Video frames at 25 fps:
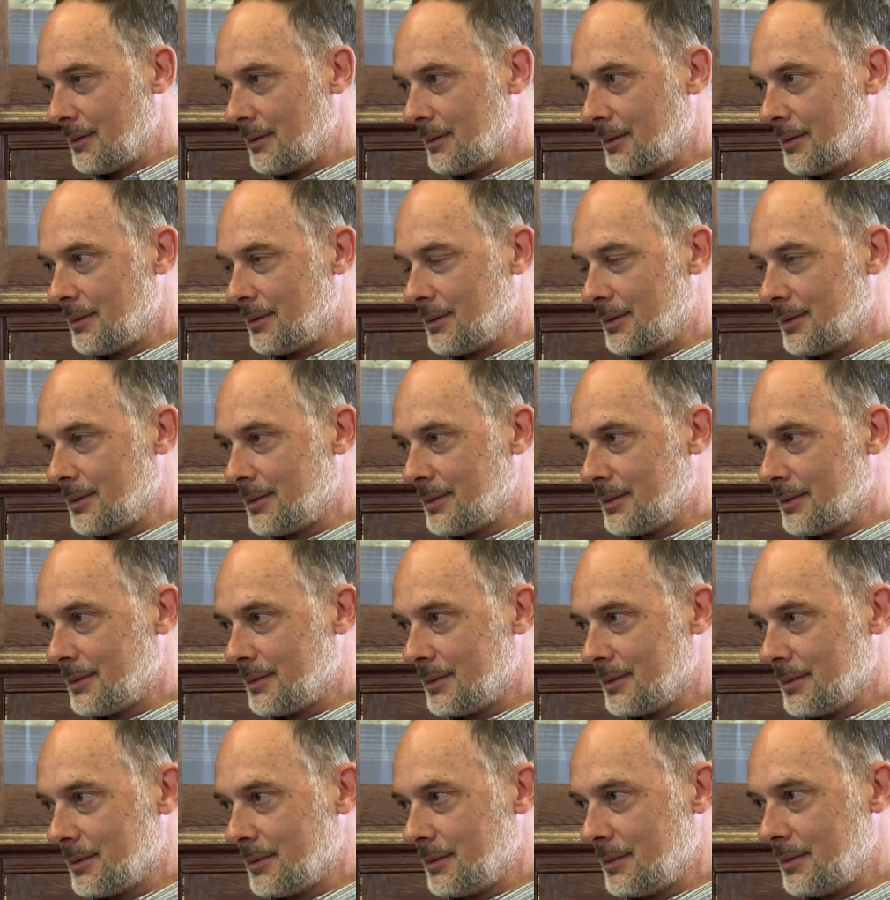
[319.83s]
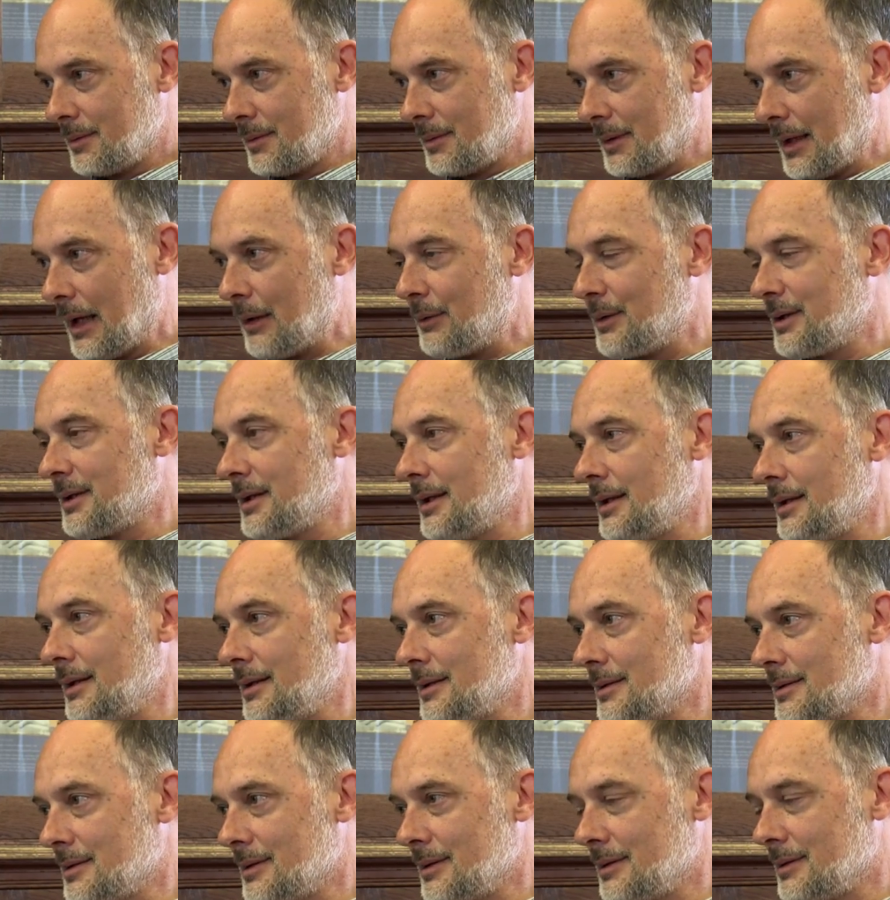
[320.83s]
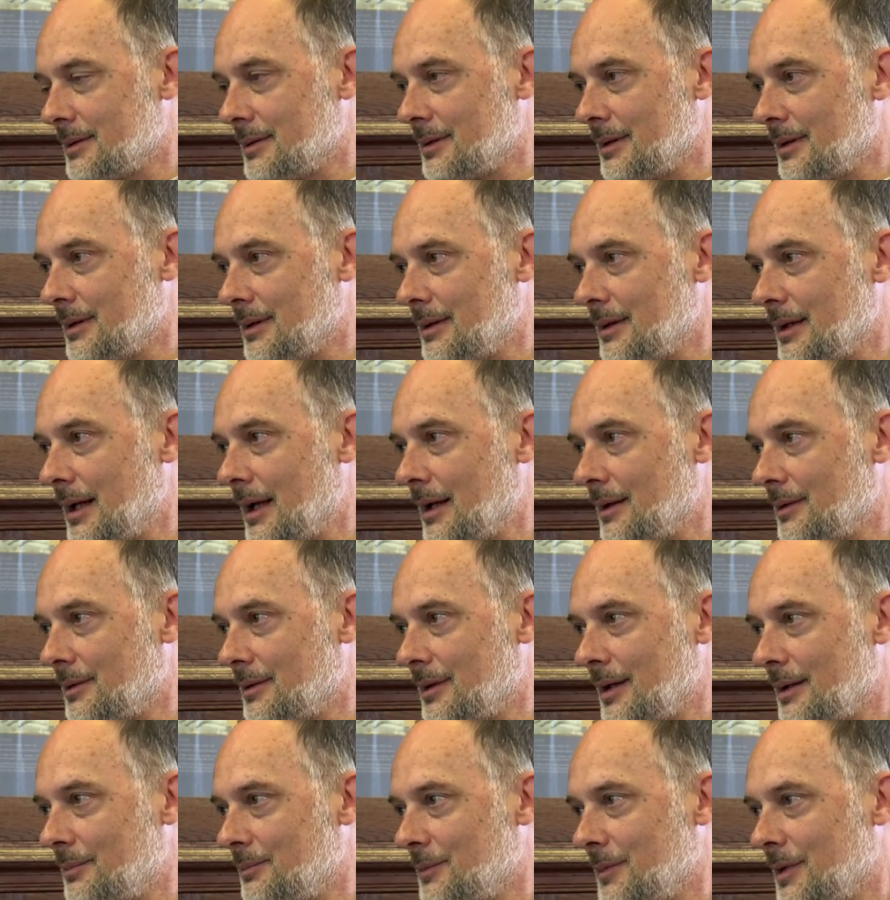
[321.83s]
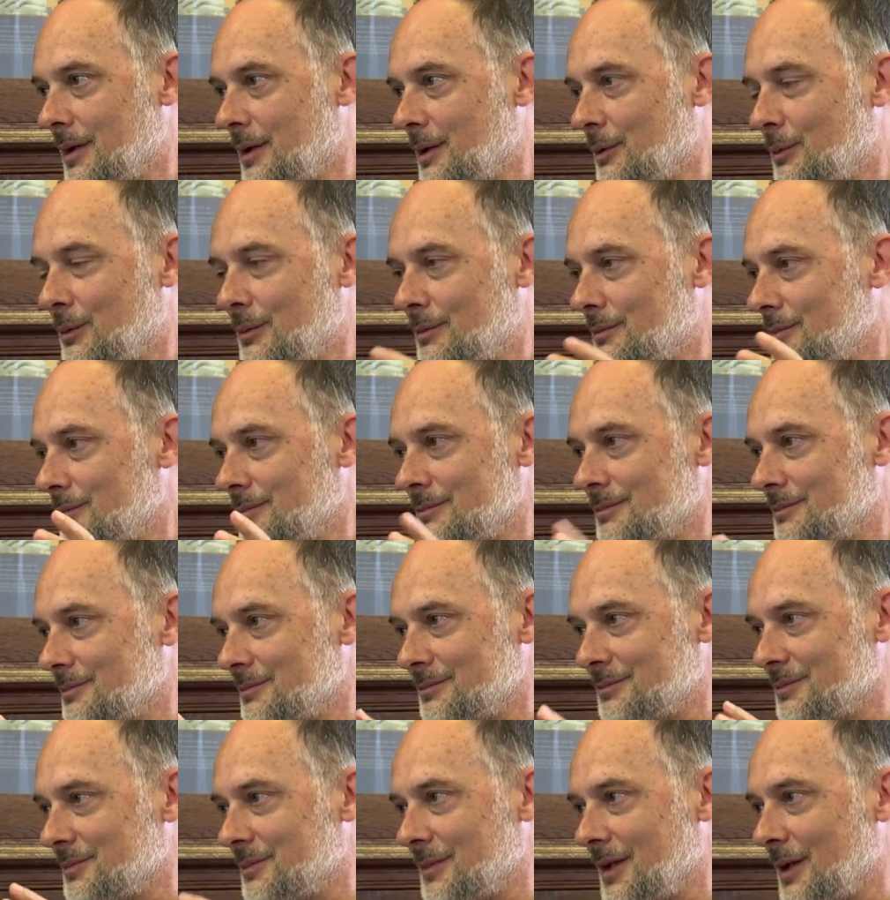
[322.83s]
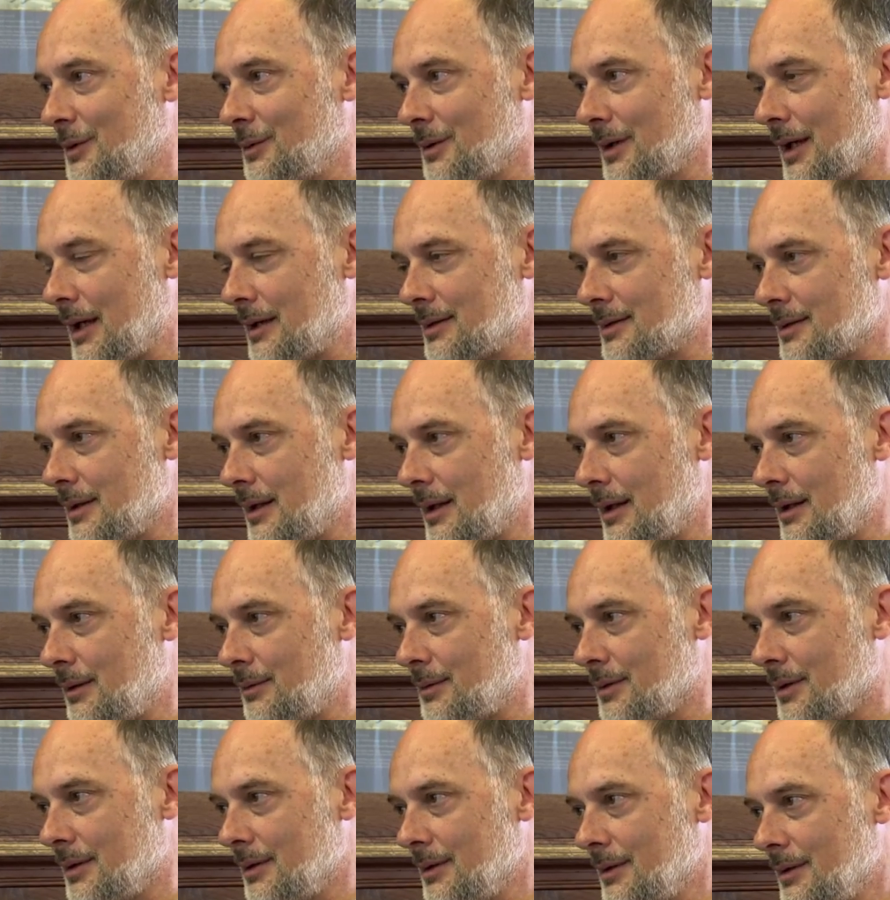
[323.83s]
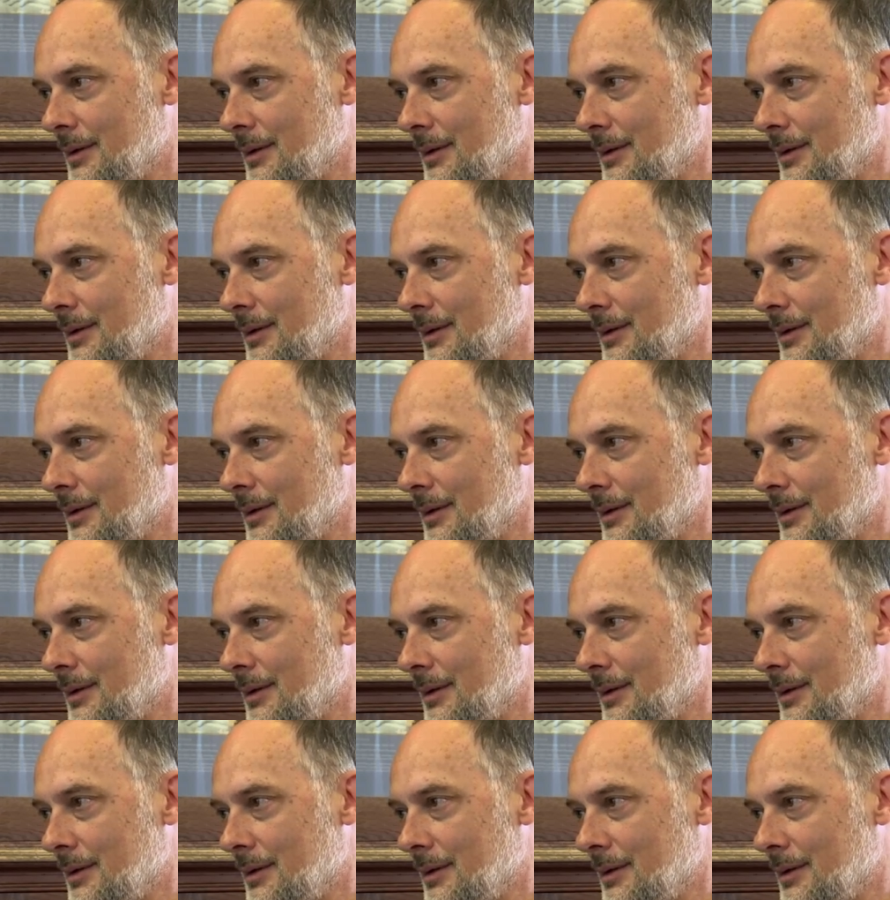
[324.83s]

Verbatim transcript: that guarantees that in the end they, they, all, they all cancel out.